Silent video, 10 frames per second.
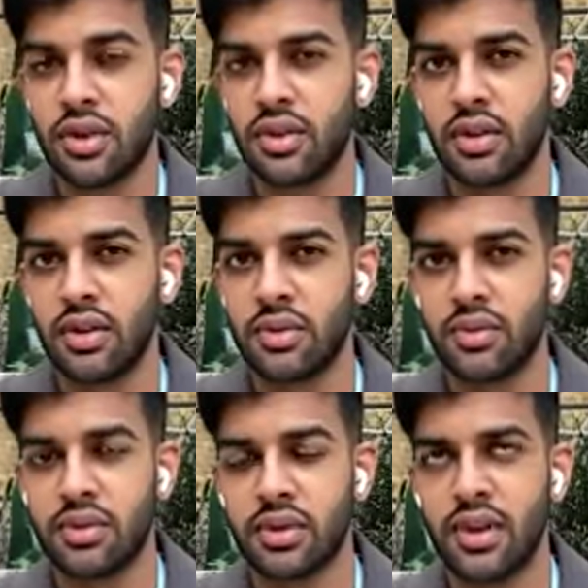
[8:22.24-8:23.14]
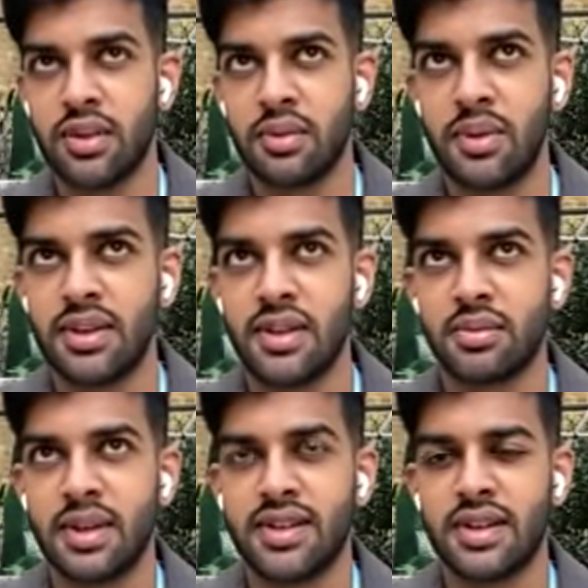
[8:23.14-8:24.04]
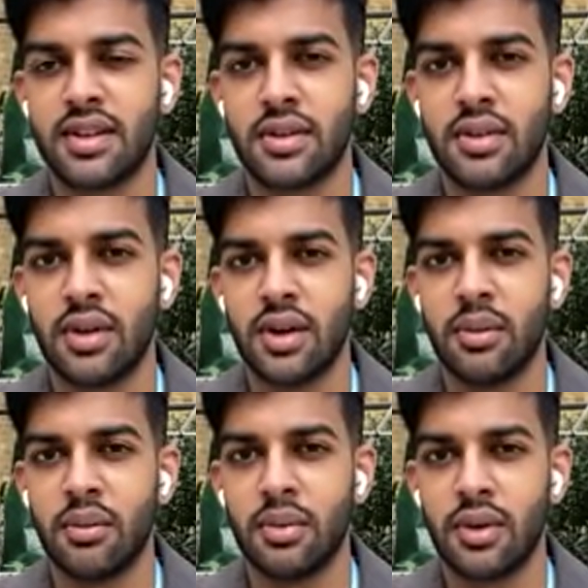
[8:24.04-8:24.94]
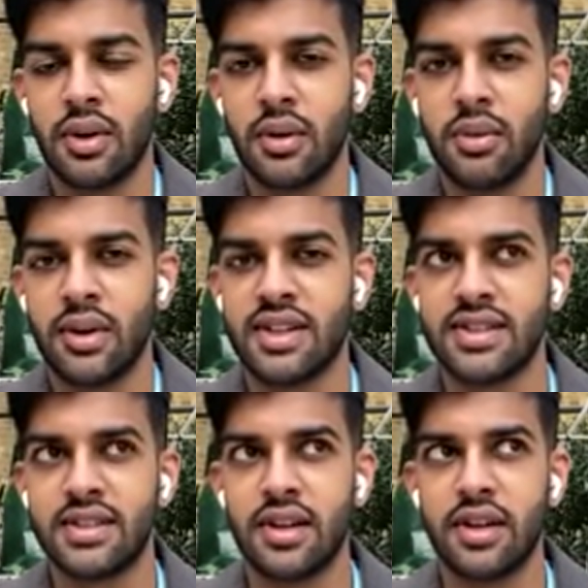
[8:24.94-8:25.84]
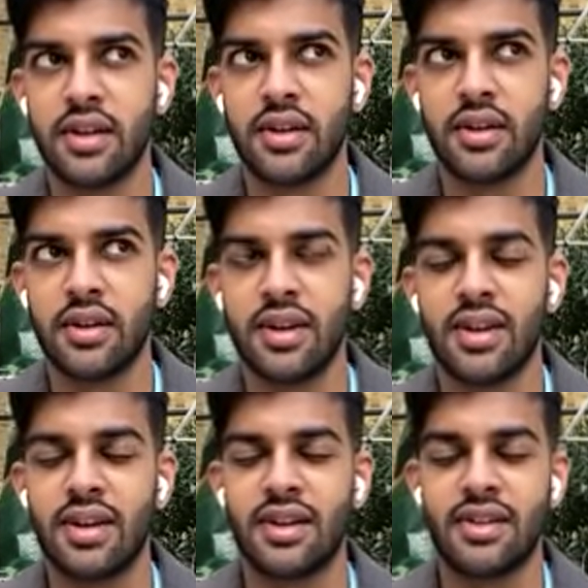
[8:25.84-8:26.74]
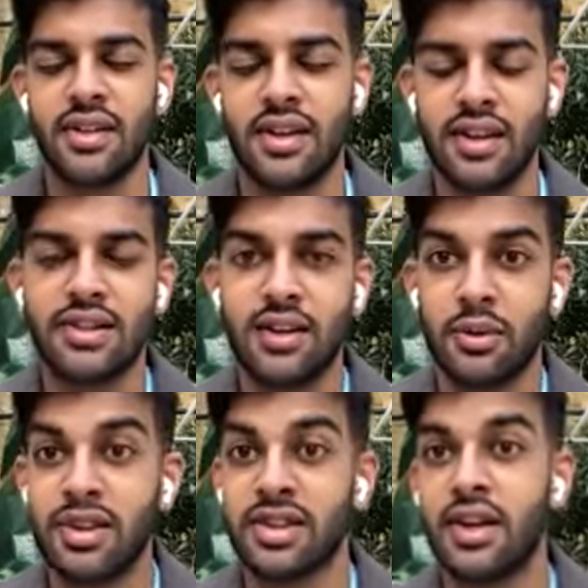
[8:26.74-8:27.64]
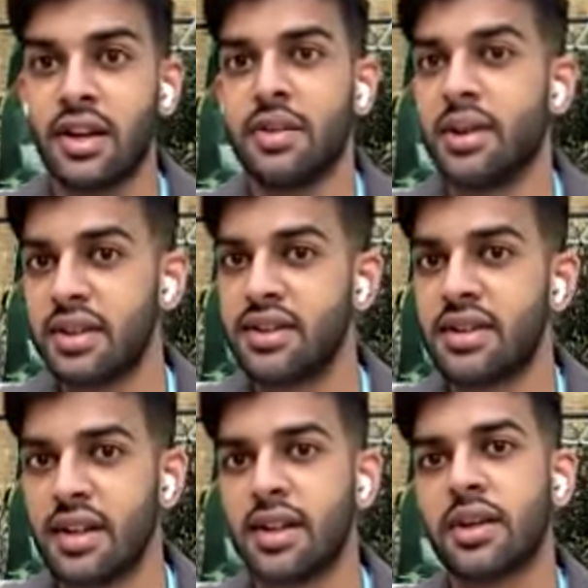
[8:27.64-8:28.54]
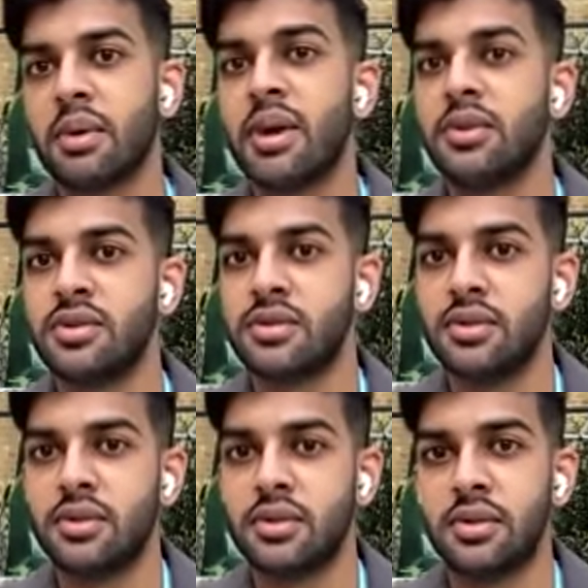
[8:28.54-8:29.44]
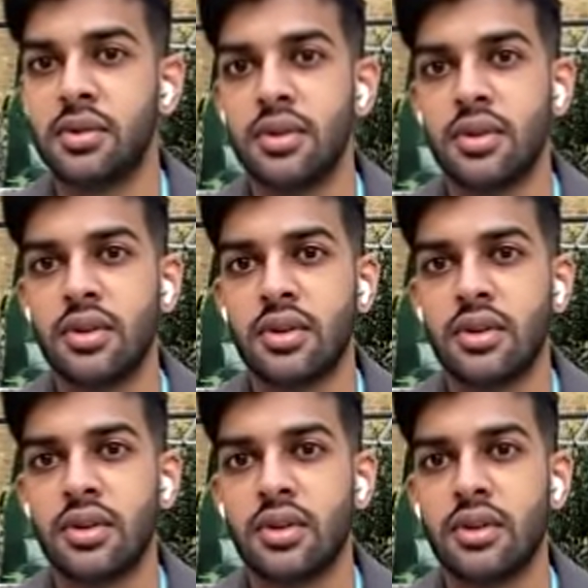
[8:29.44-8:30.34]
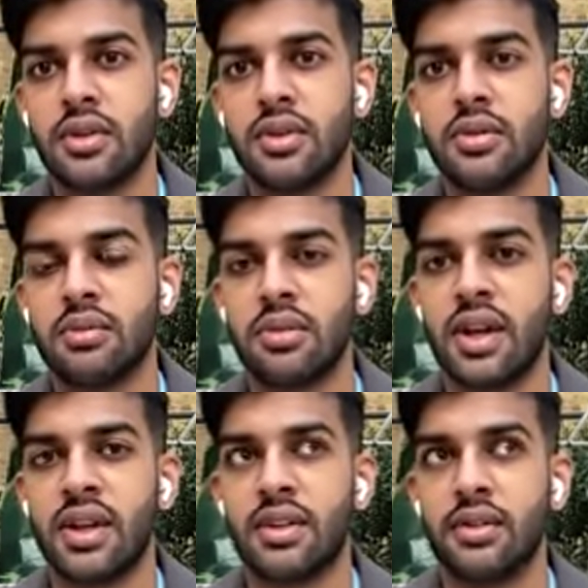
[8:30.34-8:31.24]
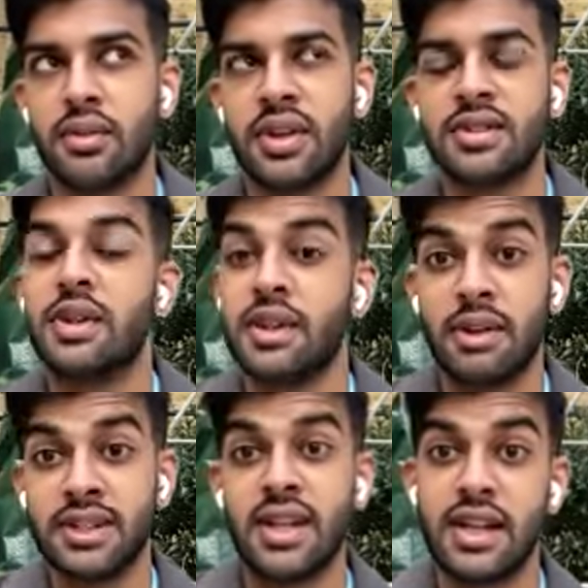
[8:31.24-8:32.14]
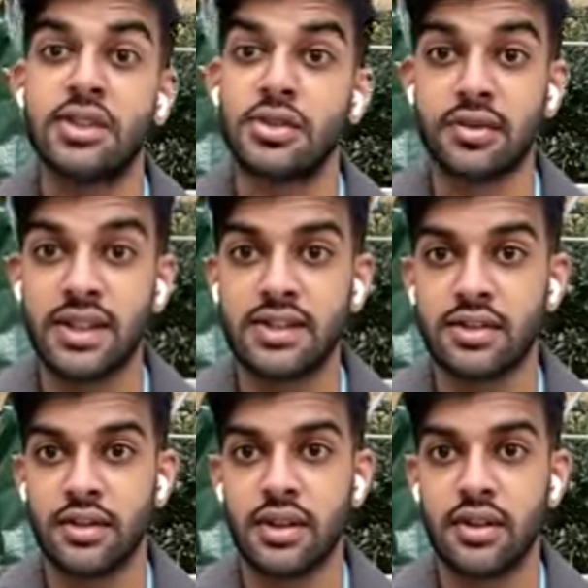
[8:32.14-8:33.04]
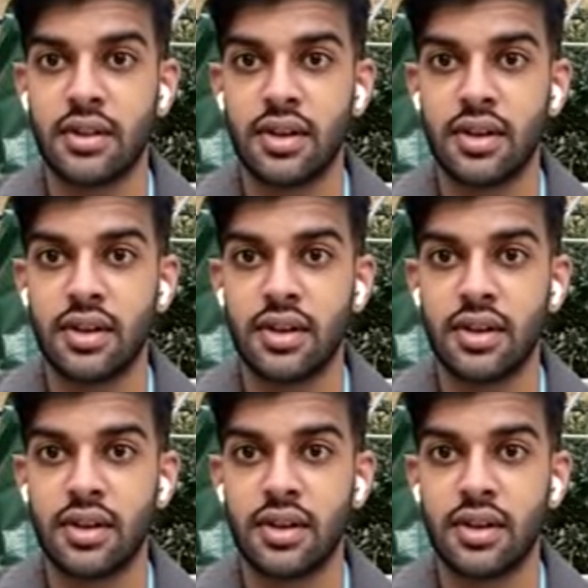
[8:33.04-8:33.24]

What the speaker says: you can do it through other methods, but it's like, what is the harder method to take? Like, why would you, like these places like Angel Investors, right?